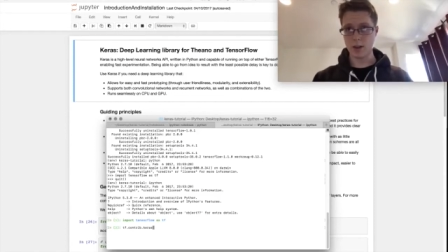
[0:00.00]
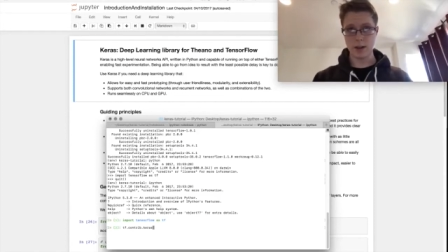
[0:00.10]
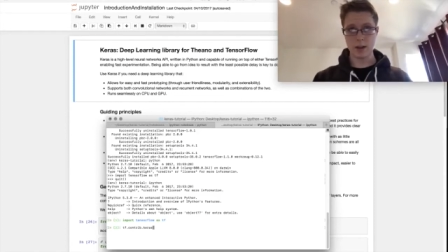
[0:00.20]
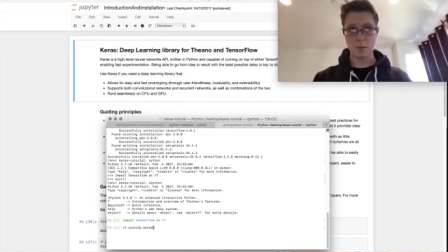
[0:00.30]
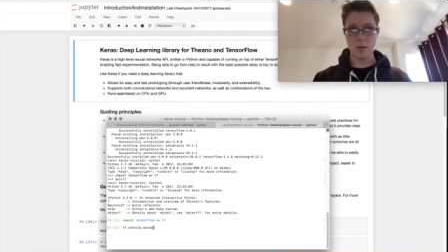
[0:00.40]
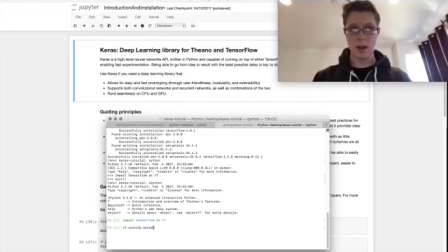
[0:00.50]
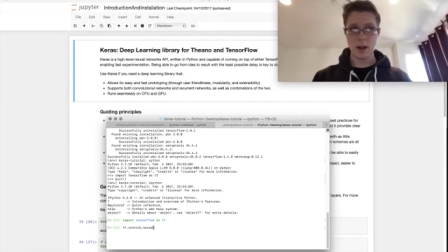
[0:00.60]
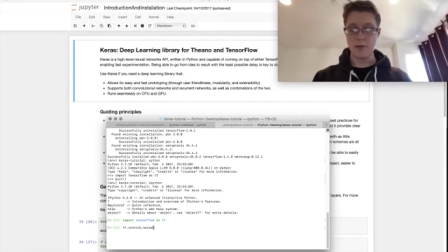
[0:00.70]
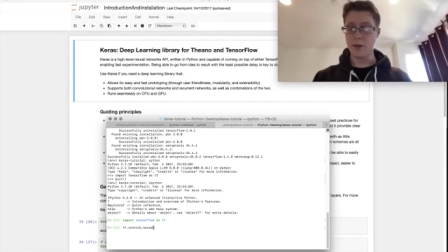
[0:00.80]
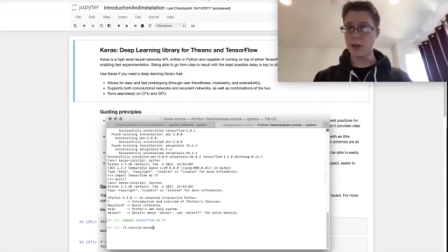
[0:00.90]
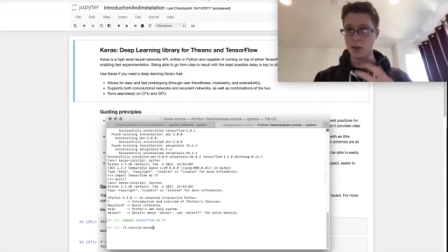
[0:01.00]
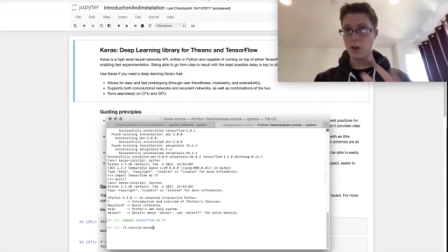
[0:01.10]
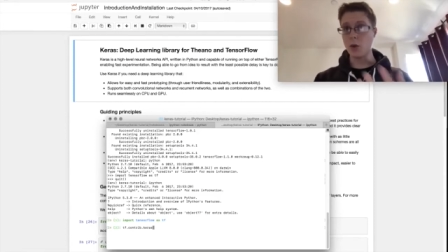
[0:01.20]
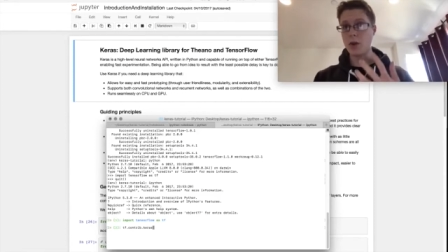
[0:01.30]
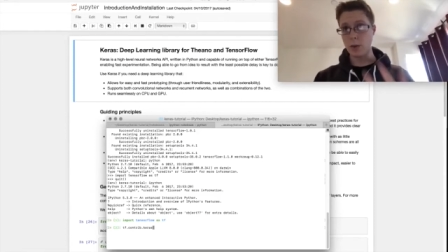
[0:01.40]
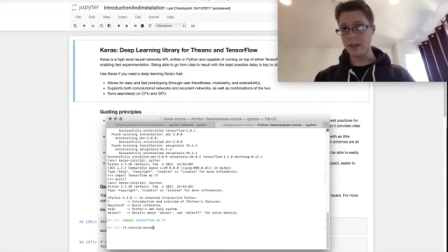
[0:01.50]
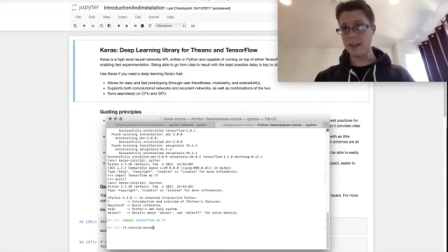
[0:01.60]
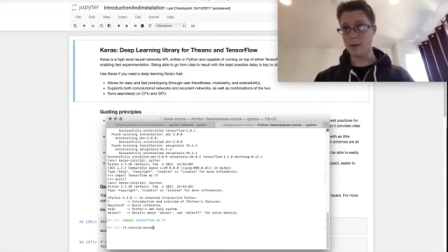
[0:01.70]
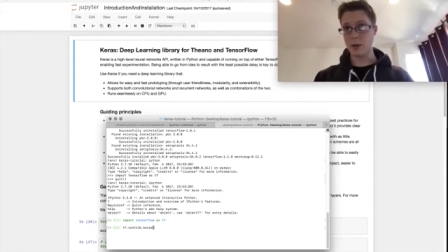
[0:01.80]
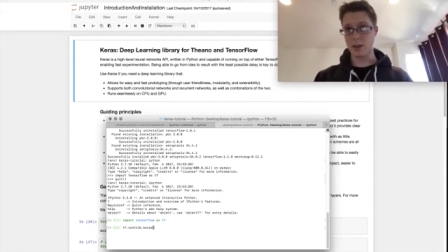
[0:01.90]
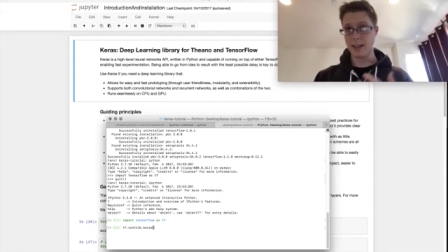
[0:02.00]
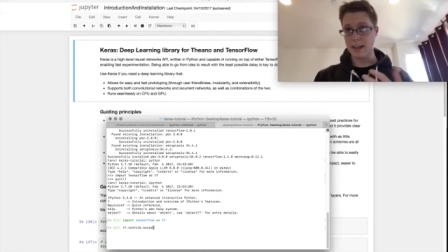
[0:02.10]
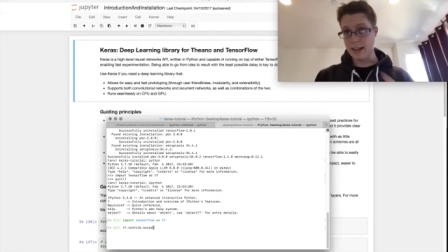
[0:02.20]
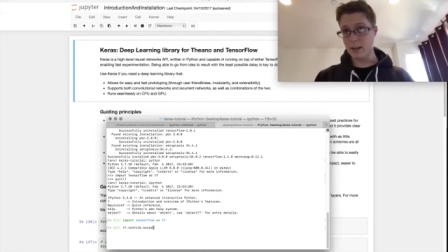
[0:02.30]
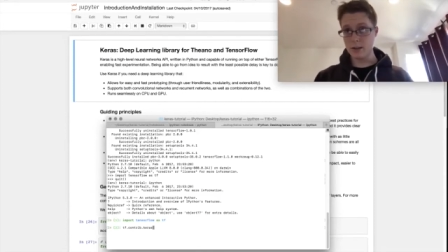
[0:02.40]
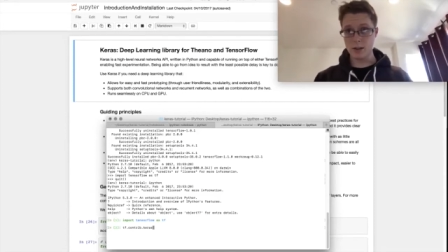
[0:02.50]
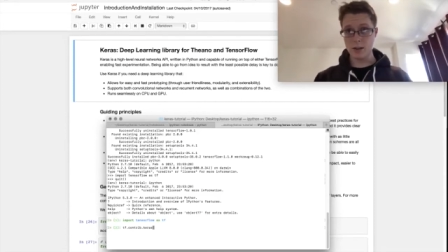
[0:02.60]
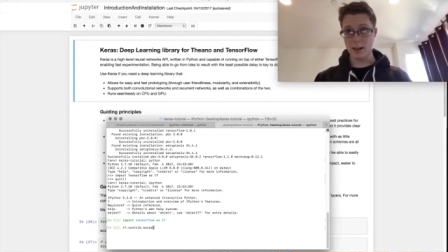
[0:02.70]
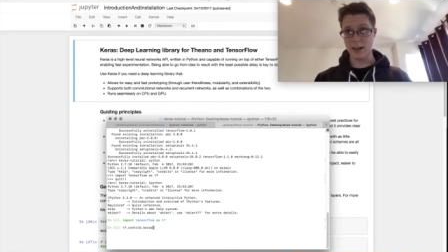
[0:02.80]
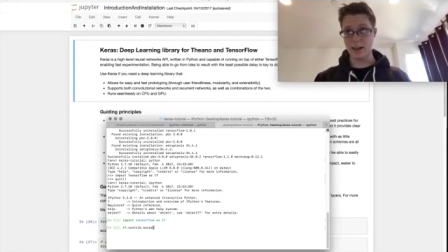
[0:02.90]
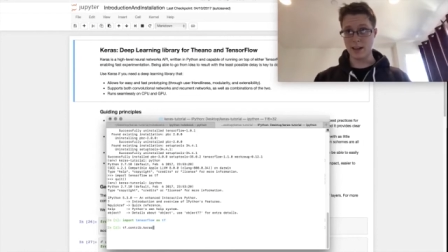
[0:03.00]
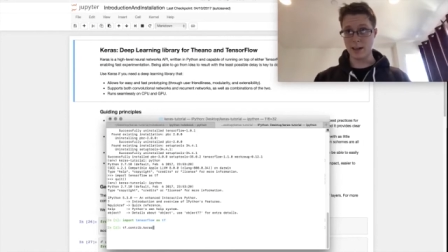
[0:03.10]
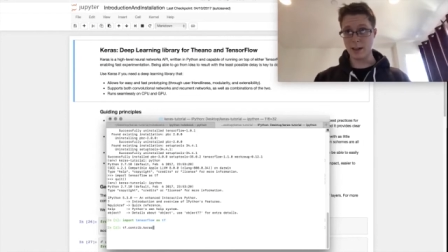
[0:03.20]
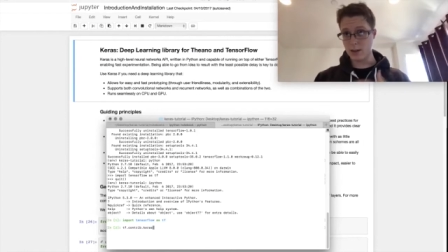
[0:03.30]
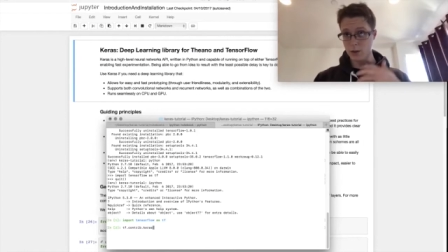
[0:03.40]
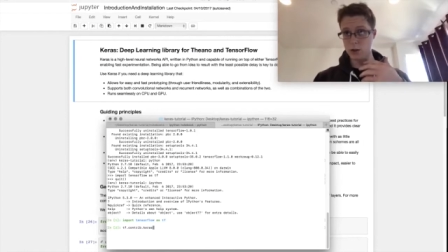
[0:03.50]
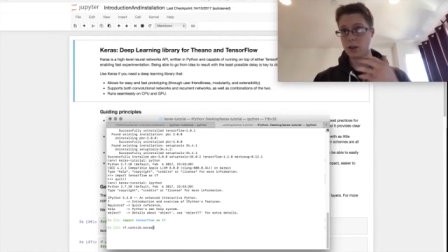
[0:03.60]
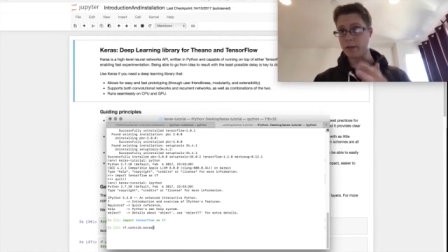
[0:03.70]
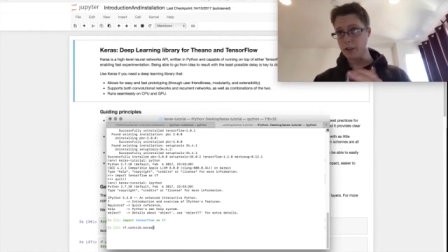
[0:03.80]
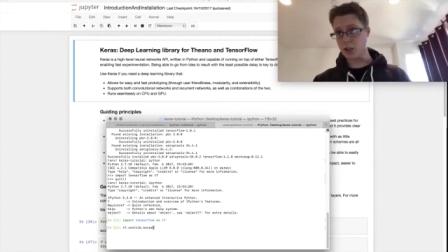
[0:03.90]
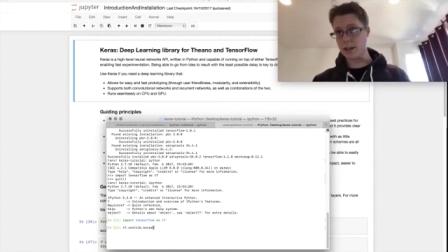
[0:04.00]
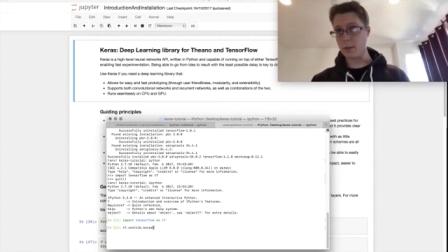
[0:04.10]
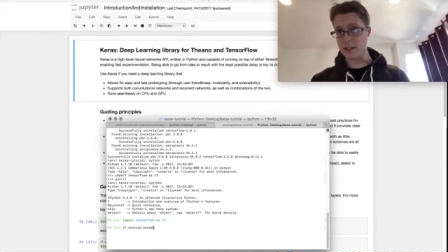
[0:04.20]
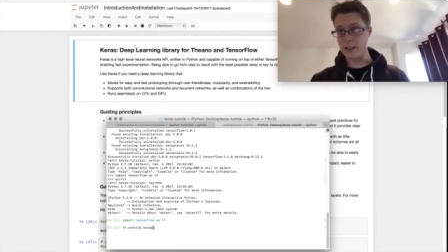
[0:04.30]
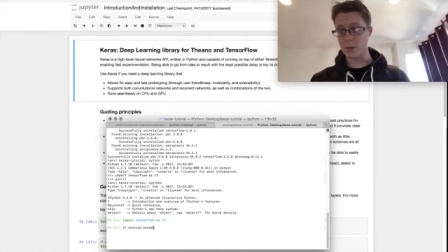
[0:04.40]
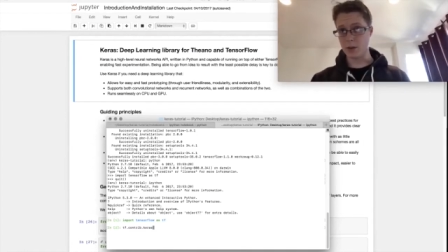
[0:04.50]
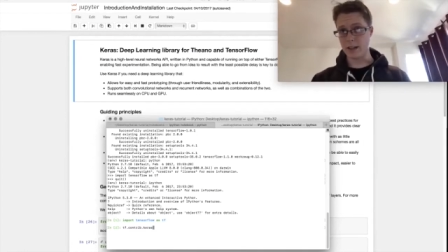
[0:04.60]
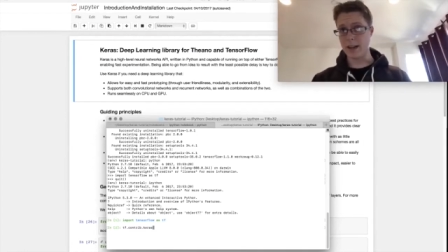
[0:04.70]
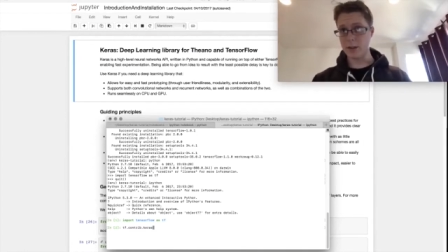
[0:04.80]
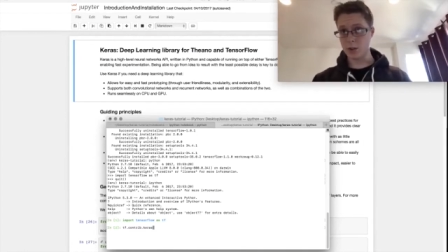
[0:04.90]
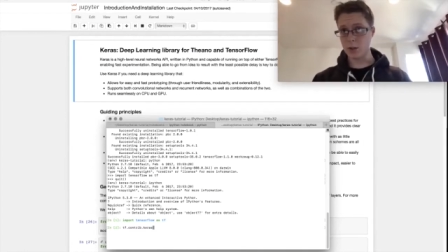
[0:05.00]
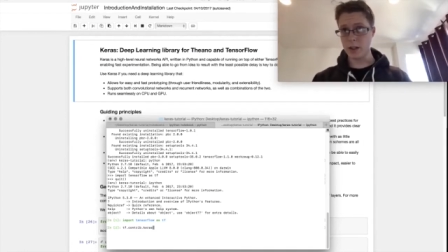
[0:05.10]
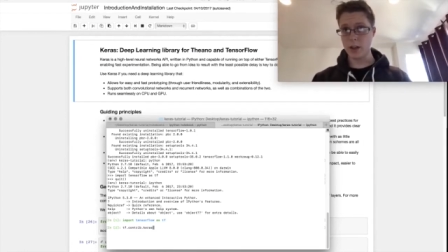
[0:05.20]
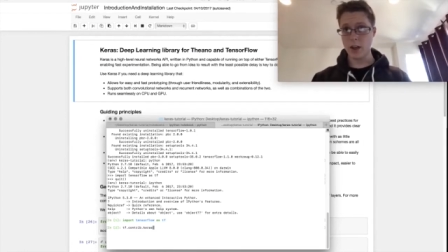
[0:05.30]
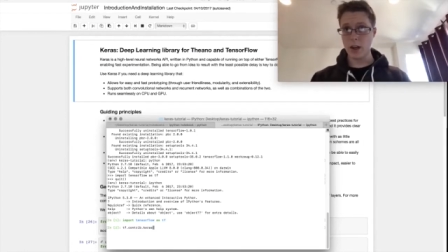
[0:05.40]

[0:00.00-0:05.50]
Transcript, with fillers: Um, if you guys don't know what deep learning is, uh, you should definitely check out my deep learning history.